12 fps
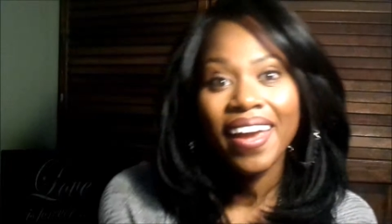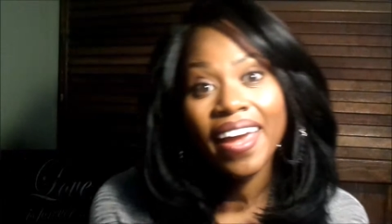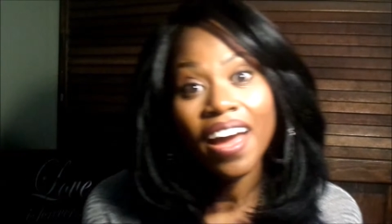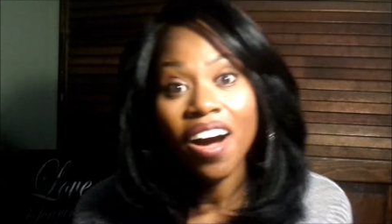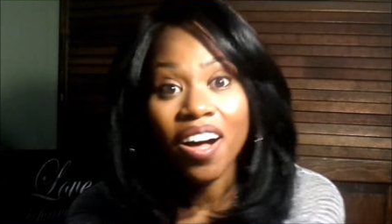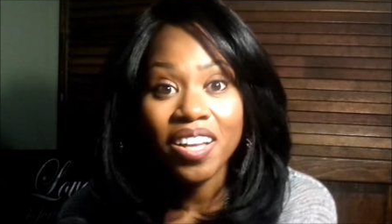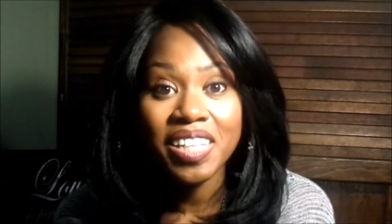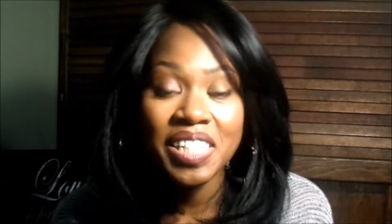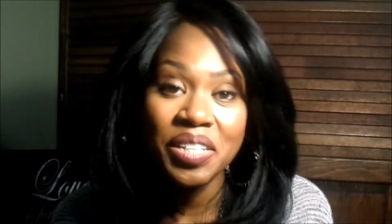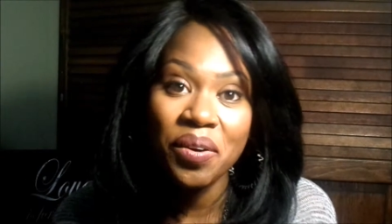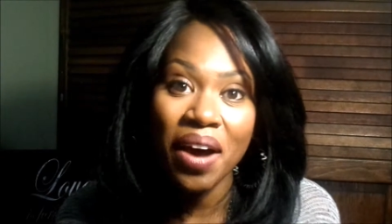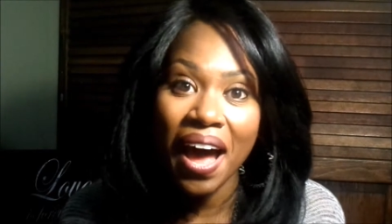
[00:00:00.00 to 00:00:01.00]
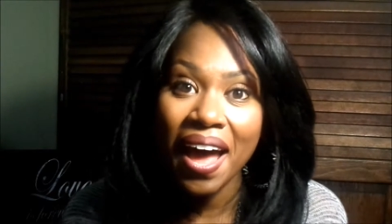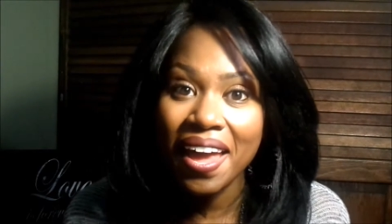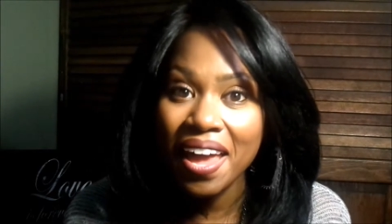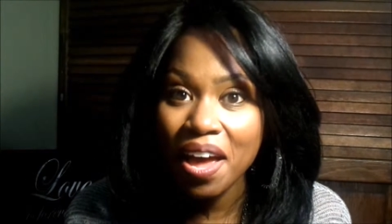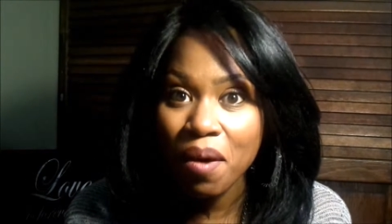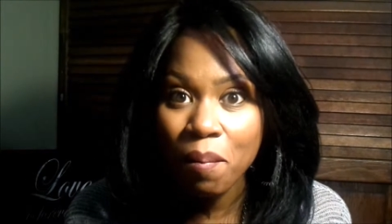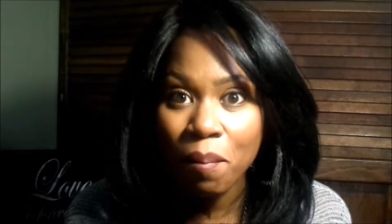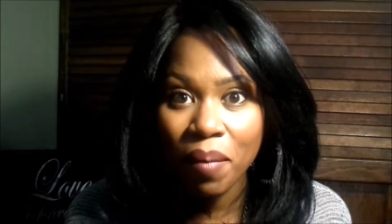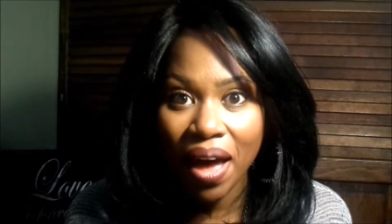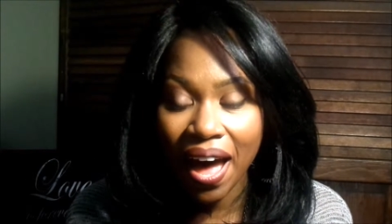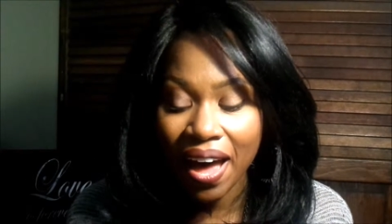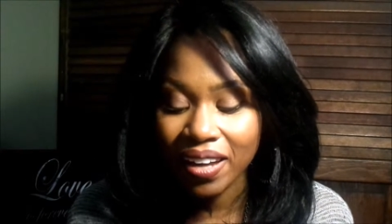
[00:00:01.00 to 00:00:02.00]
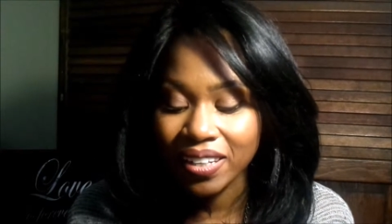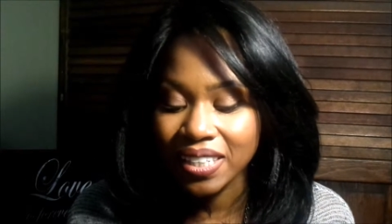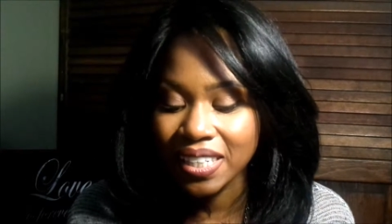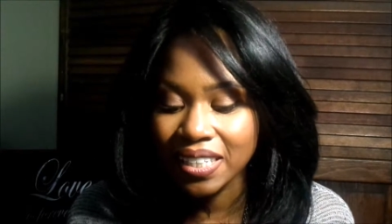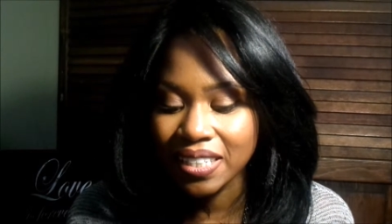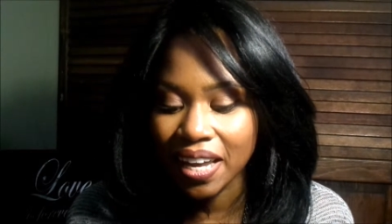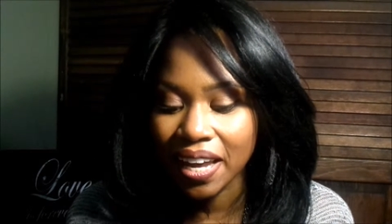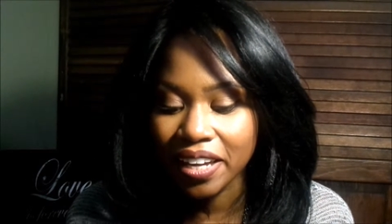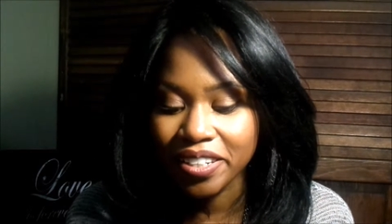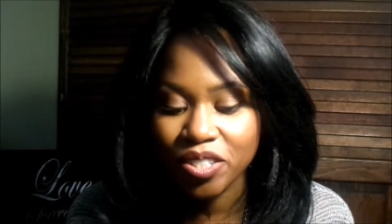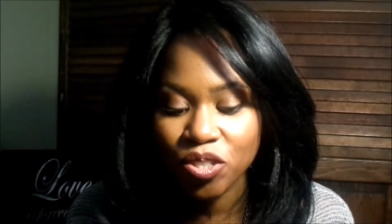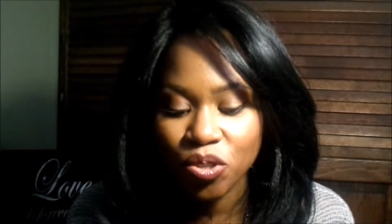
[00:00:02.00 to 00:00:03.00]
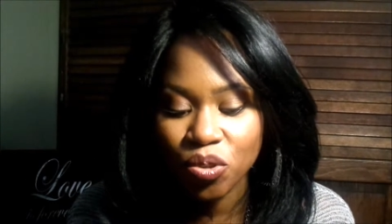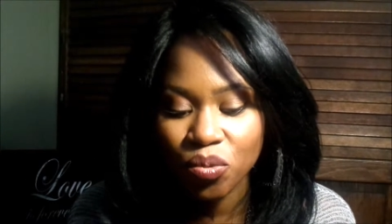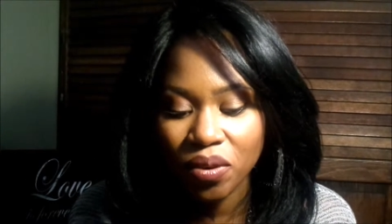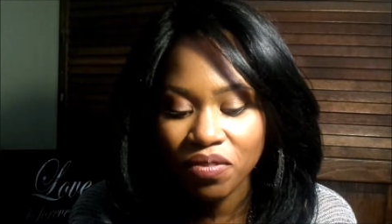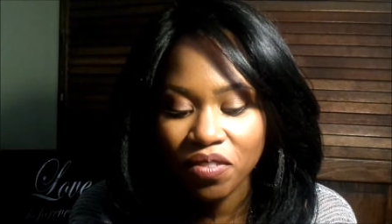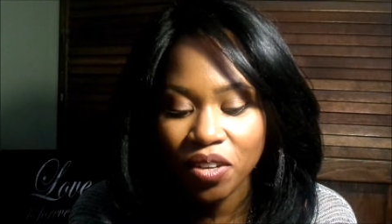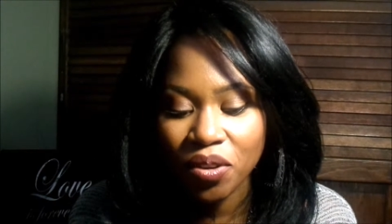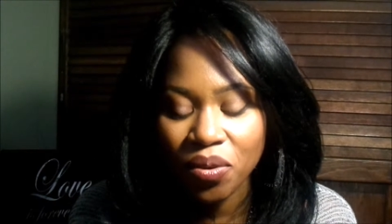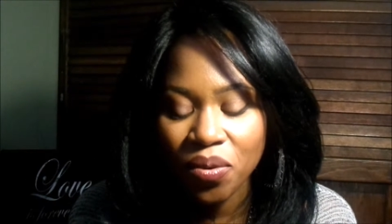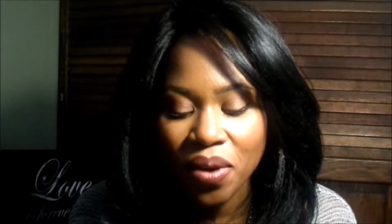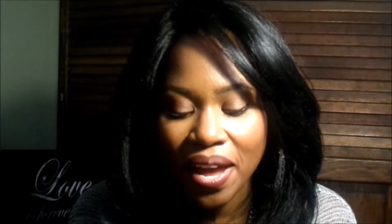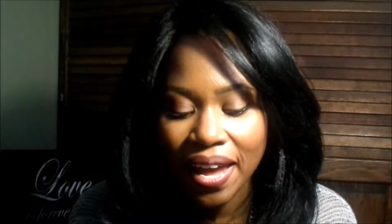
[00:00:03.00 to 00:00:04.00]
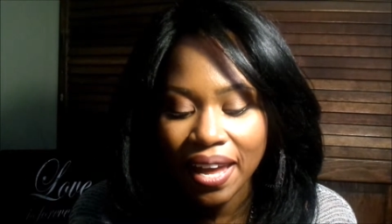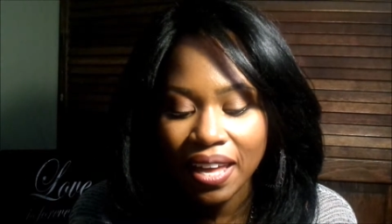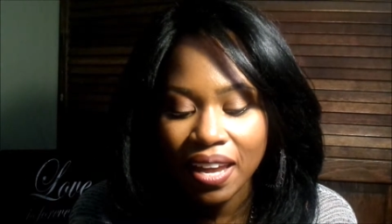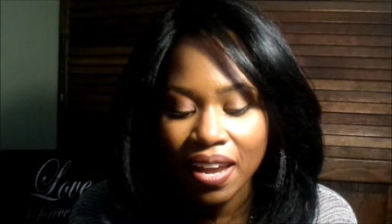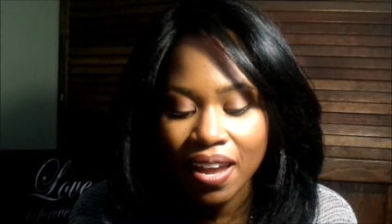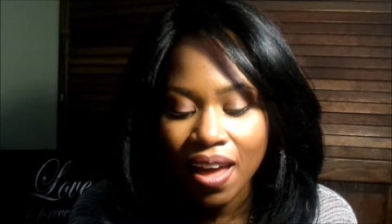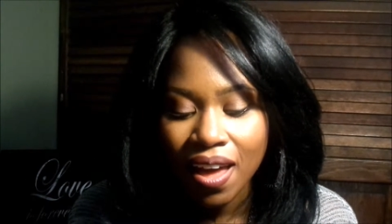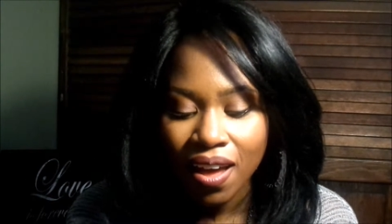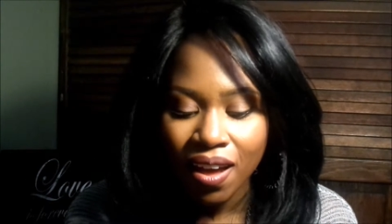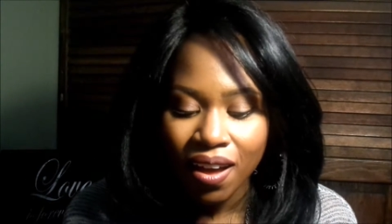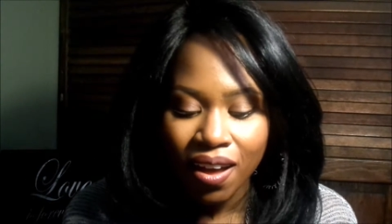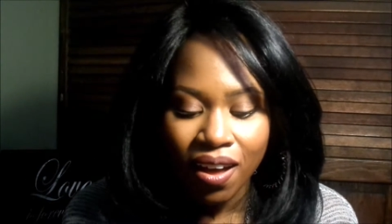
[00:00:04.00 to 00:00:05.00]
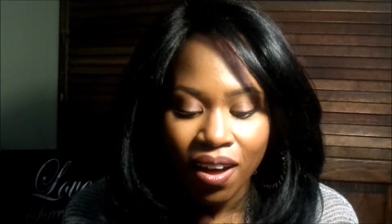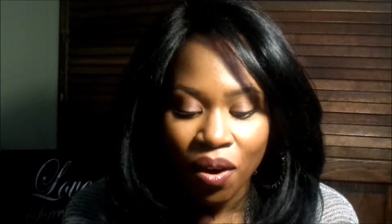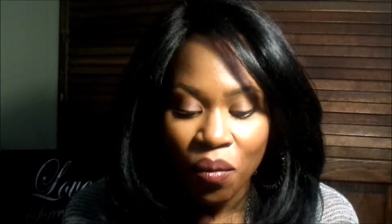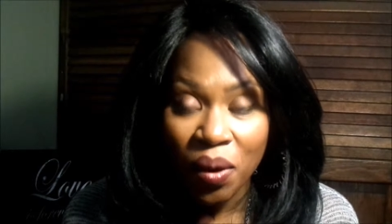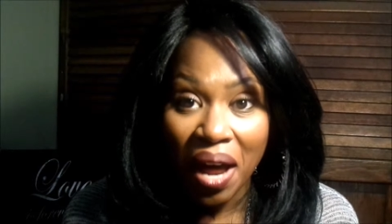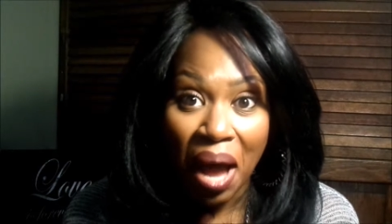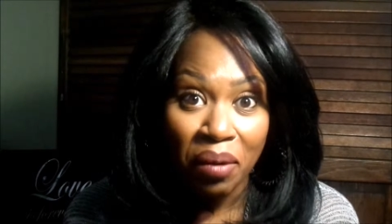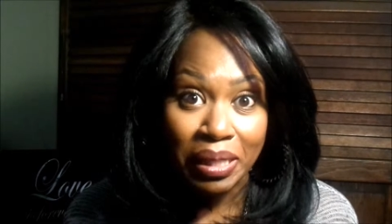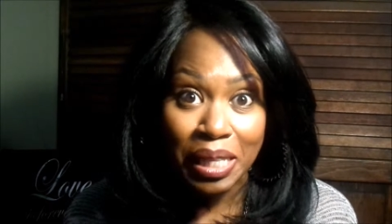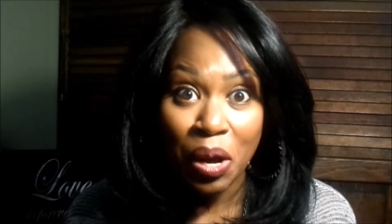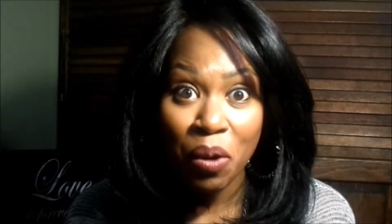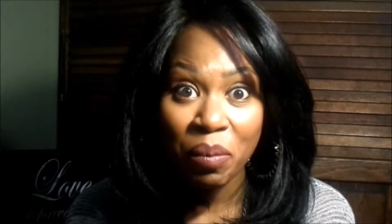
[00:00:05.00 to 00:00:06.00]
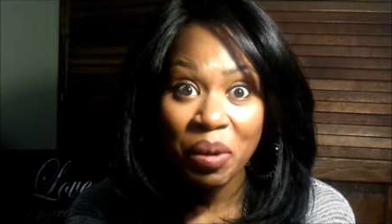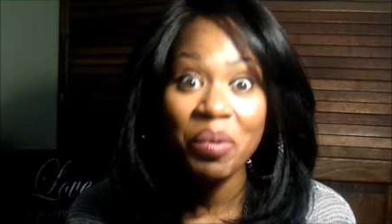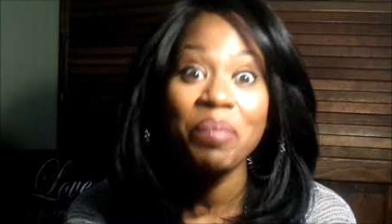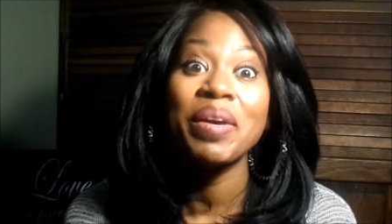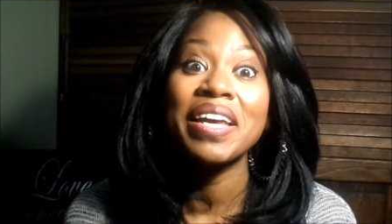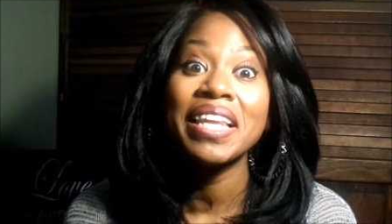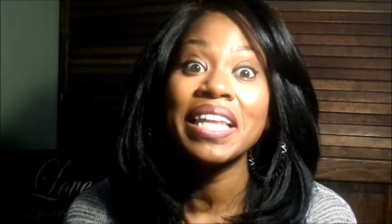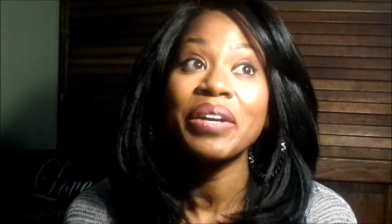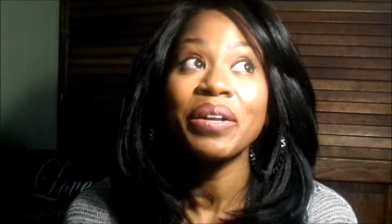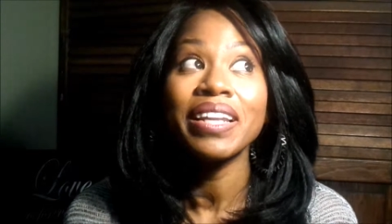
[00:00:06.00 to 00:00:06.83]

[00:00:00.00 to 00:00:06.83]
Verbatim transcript: Hey all, so I am back today to review a what I was hoping would be a little